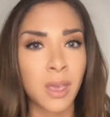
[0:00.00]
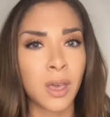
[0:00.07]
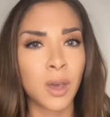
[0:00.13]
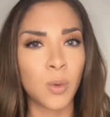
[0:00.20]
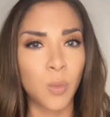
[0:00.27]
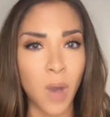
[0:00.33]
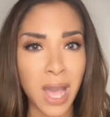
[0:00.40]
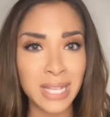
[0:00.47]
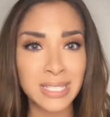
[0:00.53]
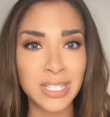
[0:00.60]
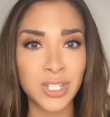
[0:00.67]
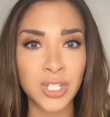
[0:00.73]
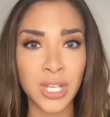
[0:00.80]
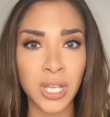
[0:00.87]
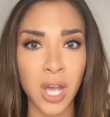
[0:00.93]
Why
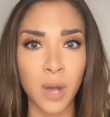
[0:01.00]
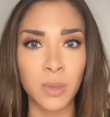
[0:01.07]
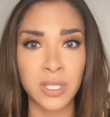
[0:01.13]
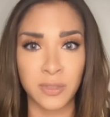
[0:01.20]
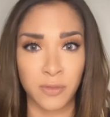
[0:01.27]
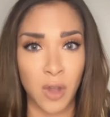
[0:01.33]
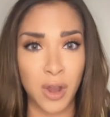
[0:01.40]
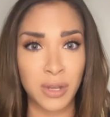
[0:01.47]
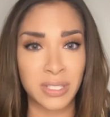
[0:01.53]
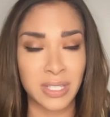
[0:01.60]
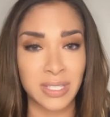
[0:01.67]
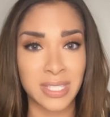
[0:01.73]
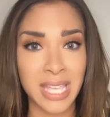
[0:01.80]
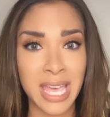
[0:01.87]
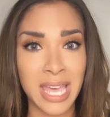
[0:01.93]
did she go as far as
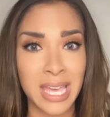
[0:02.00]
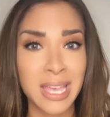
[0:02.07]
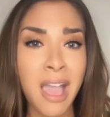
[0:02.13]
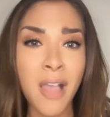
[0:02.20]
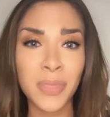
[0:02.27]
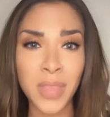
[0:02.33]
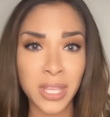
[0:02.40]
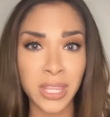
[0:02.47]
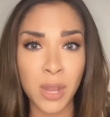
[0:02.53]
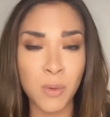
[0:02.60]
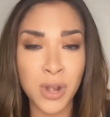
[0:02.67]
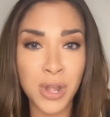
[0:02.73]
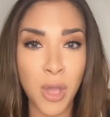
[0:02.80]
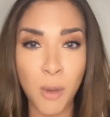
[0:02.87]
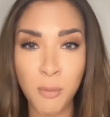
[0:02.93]
to say that there
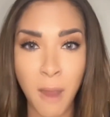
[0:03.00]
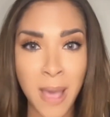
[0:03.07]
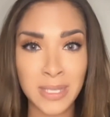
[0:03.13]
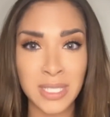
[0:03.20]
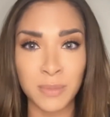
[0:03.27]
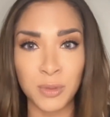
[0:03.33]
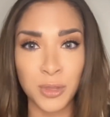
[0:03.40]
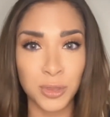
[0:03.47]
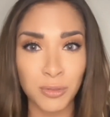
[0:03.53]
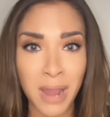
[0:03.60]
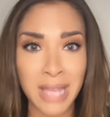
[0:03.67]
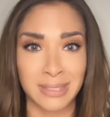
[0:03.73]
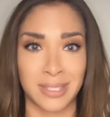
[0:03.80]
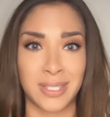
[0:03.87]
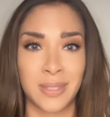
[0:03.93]
were no possible
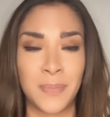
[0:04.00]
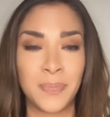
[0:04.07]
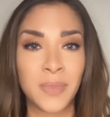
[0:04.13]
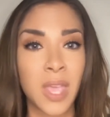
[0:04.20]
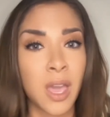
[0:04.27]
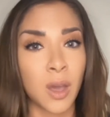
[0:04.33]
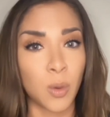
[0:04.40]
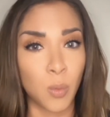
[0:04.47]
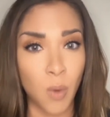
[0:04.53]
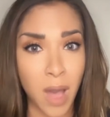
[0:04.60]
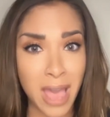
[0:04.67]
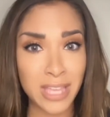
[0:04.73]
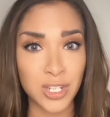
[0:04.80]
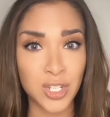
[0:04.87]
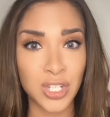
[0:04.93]
threats?
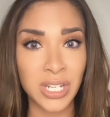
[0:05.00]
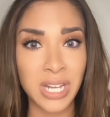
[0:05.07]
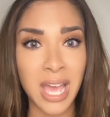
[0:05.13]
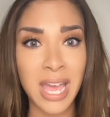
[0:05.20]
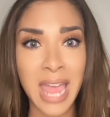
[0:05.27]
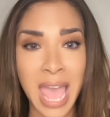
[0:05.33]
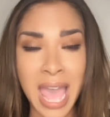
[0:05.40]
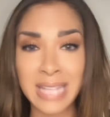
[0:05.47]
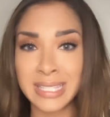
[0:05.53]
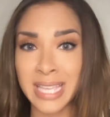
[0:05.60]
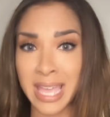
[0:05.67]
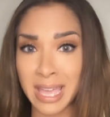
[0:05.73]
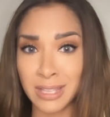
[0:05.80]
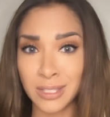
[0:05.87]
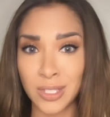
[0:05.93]
Why is she not had
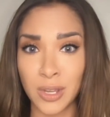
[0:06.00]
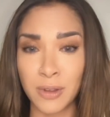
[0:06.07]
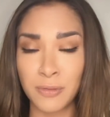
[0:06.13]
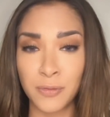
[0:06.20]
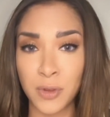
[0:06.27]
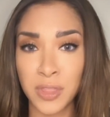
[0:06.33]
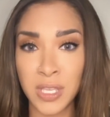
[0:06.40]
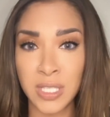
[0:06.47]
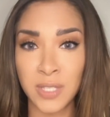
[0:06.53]
to answer for these